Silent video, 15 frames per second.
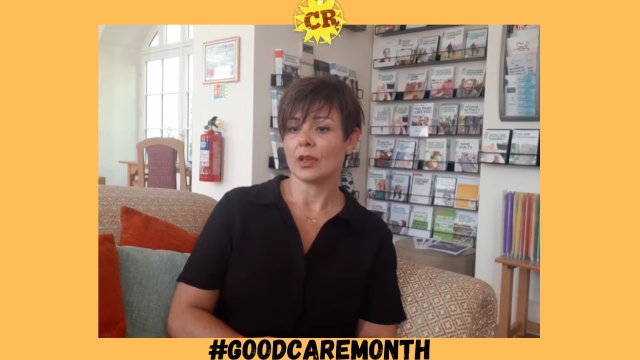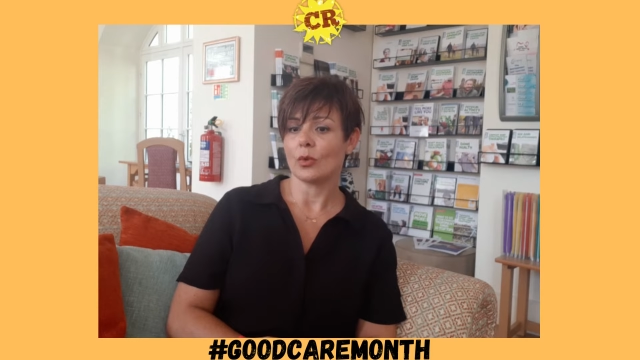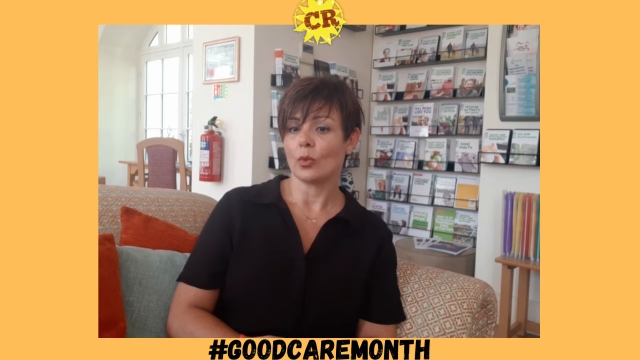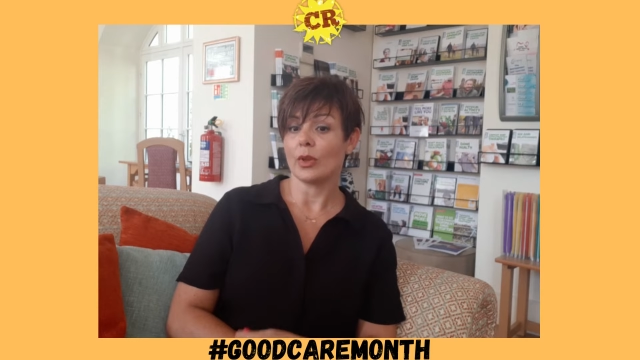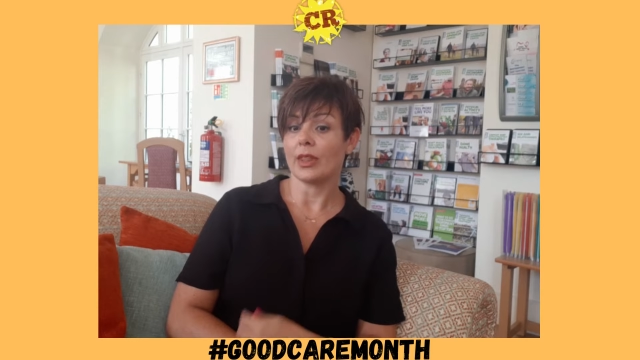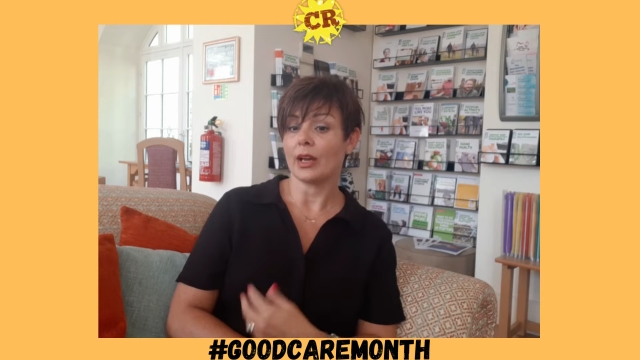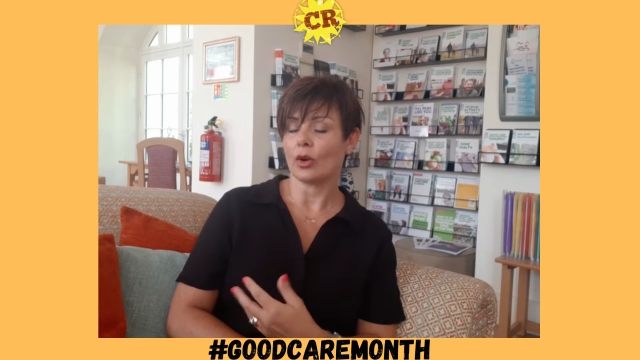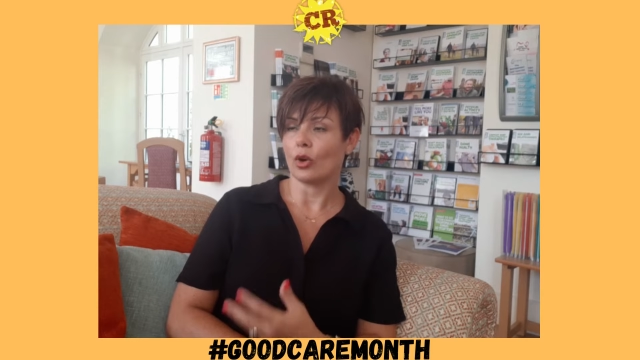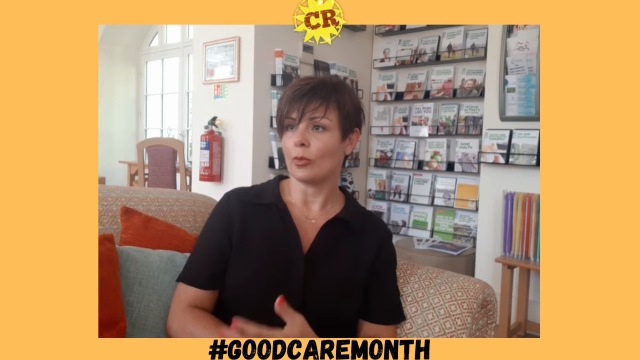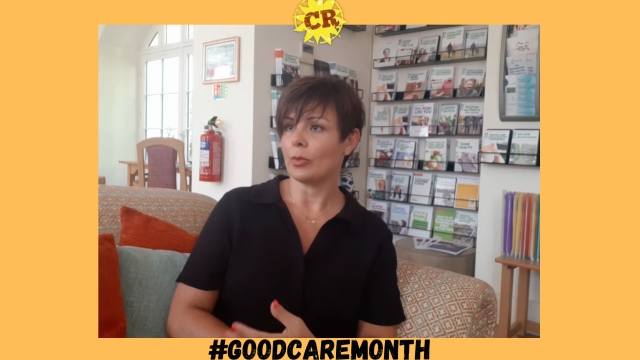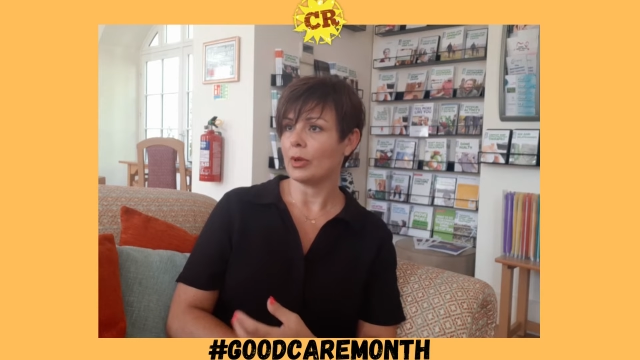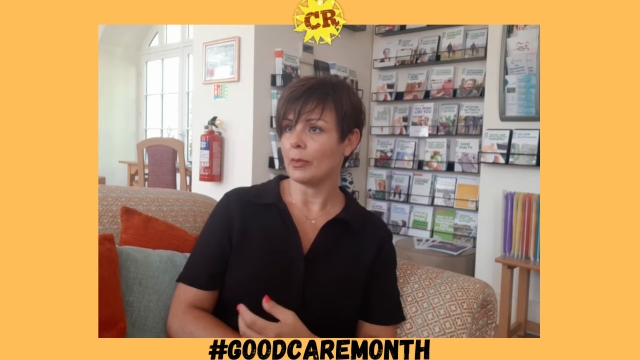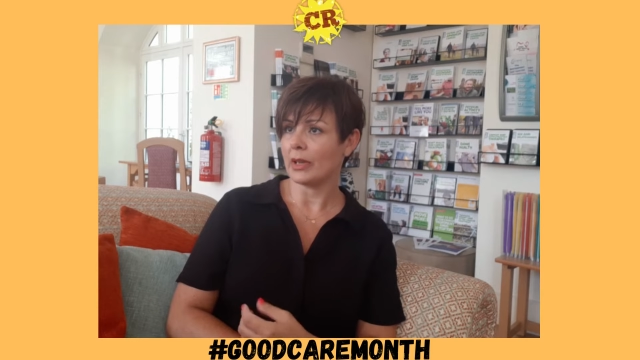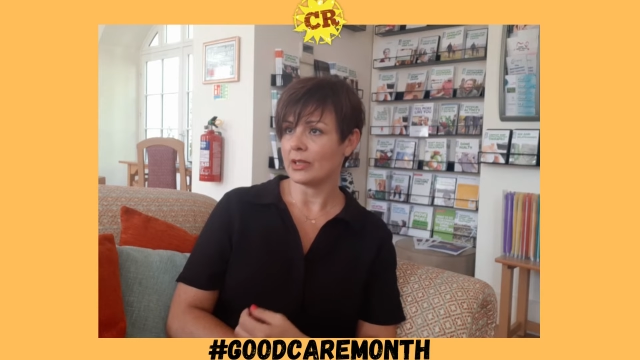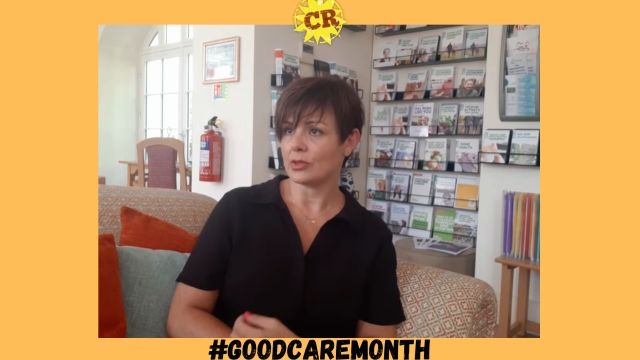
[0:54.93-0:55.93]
with their
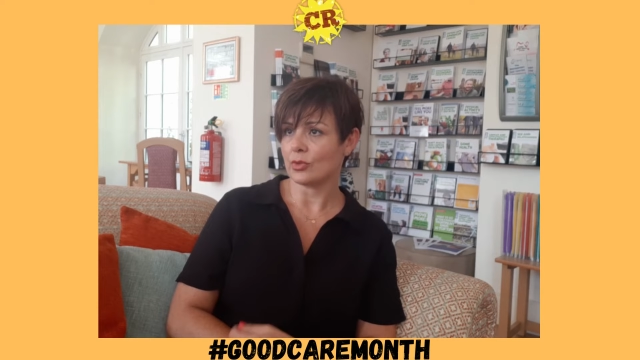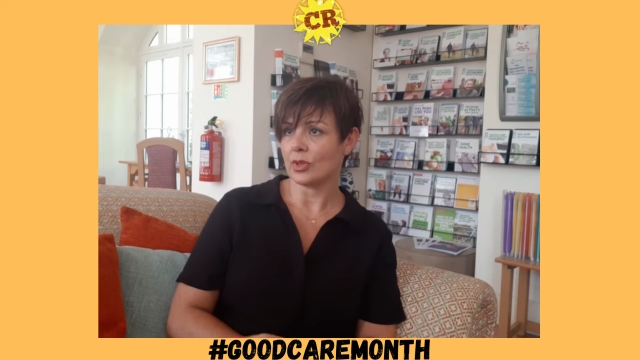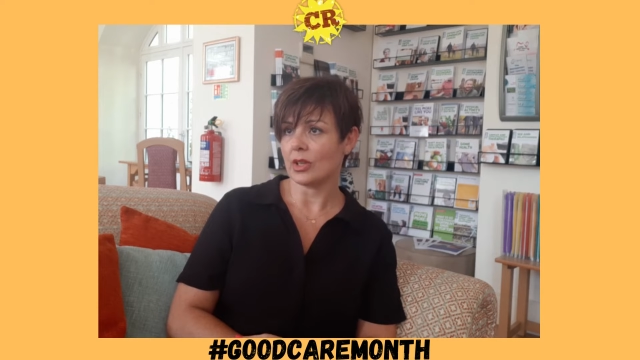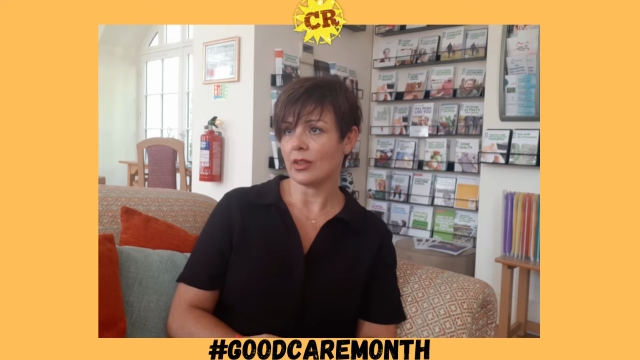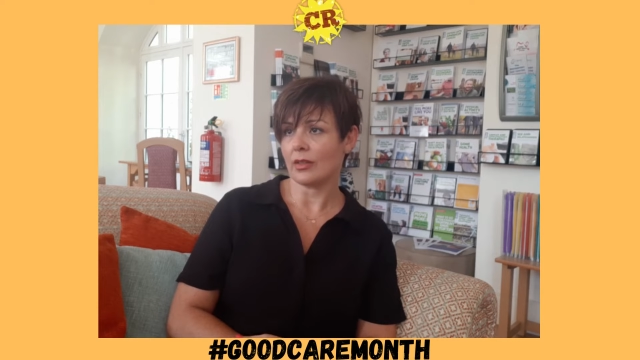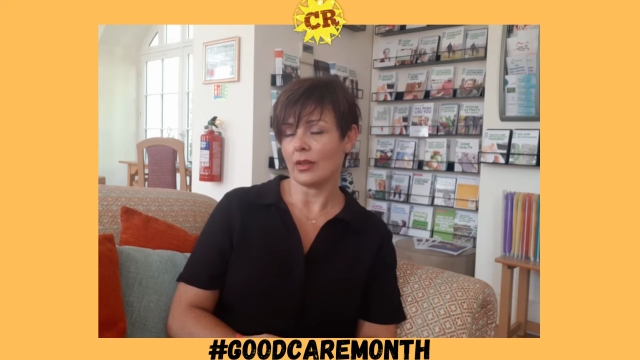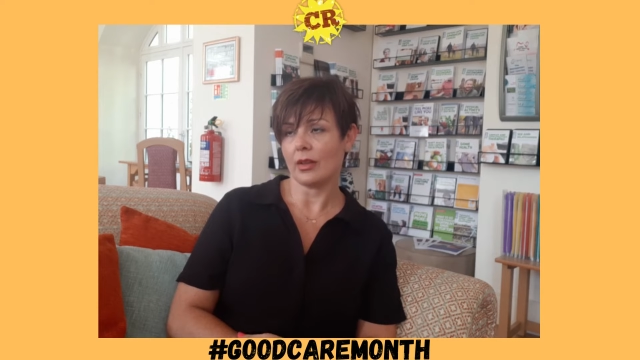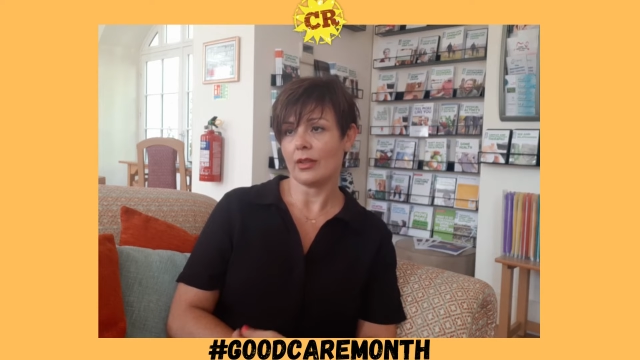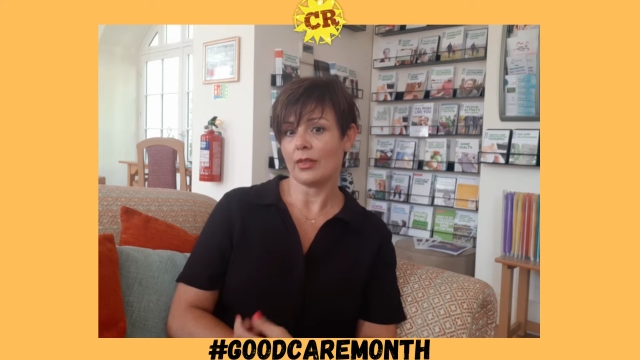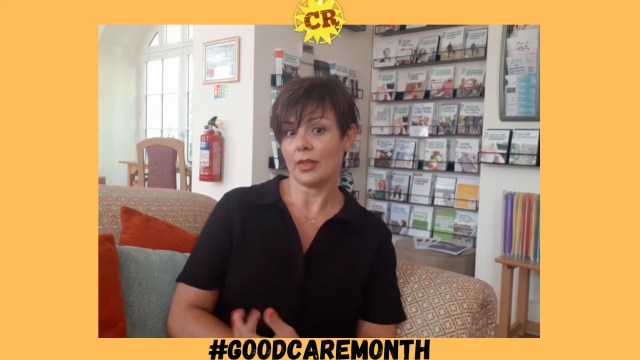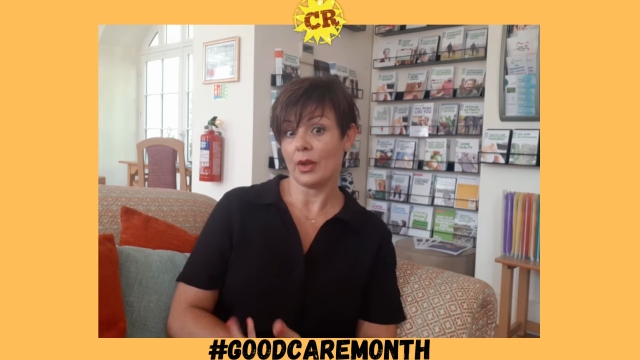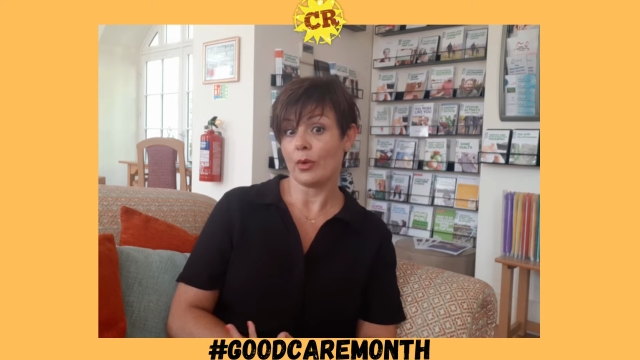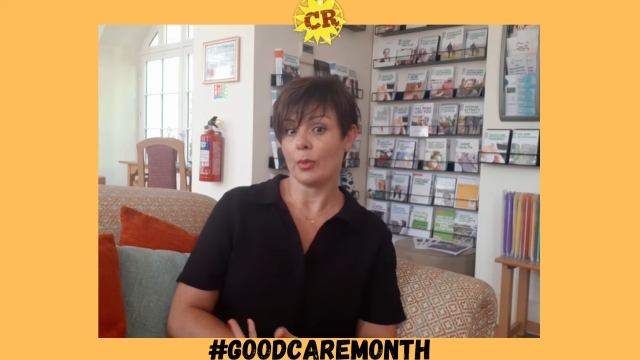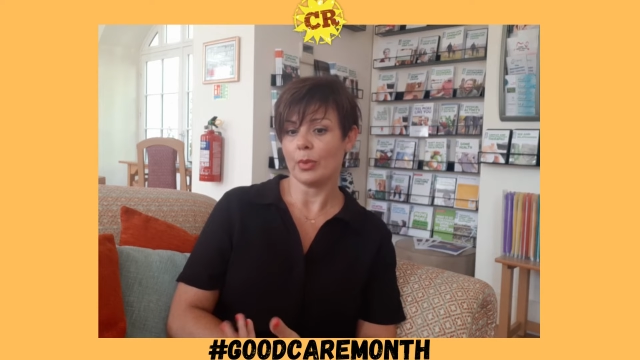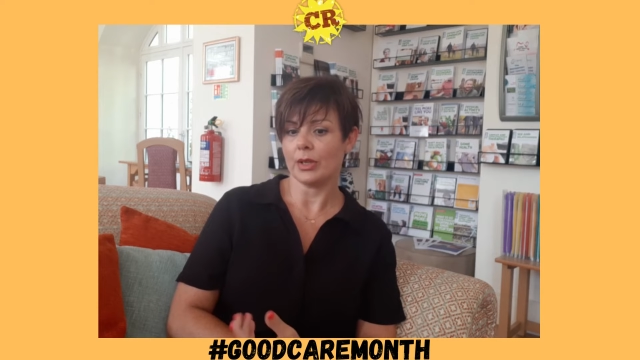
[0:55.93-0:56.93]
complementary
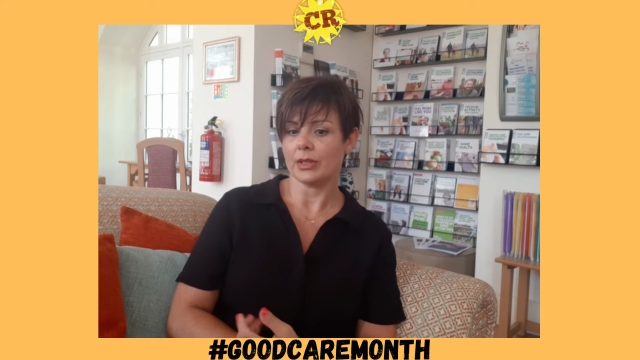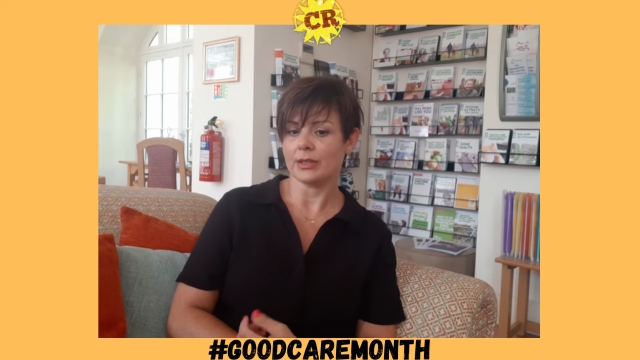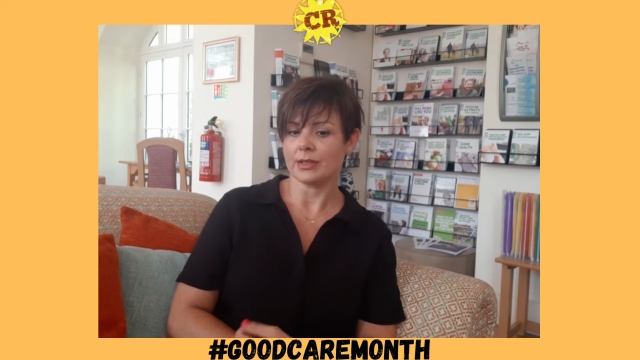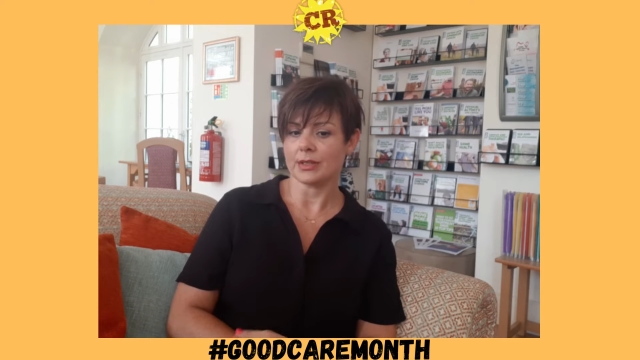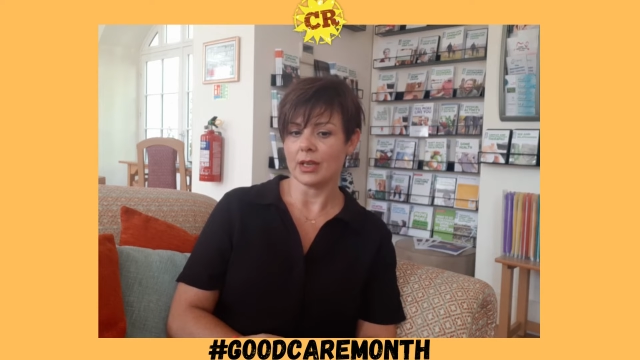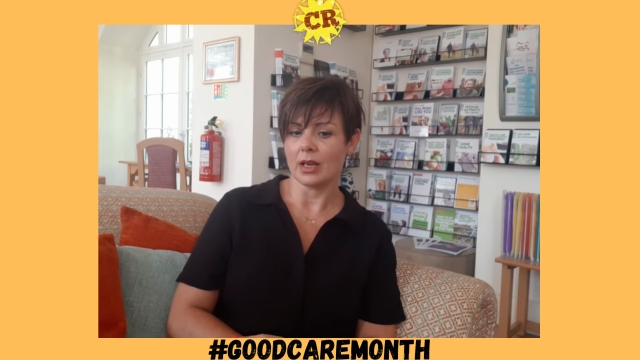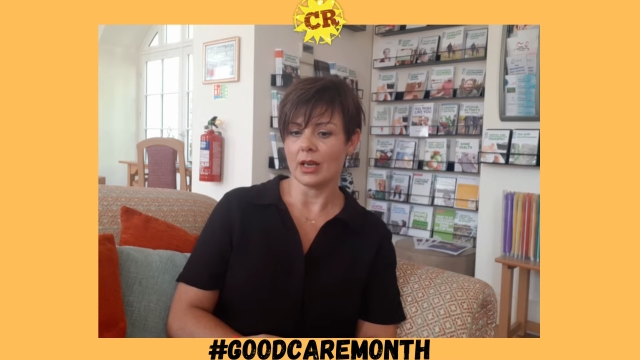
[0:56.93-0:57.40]
therapies.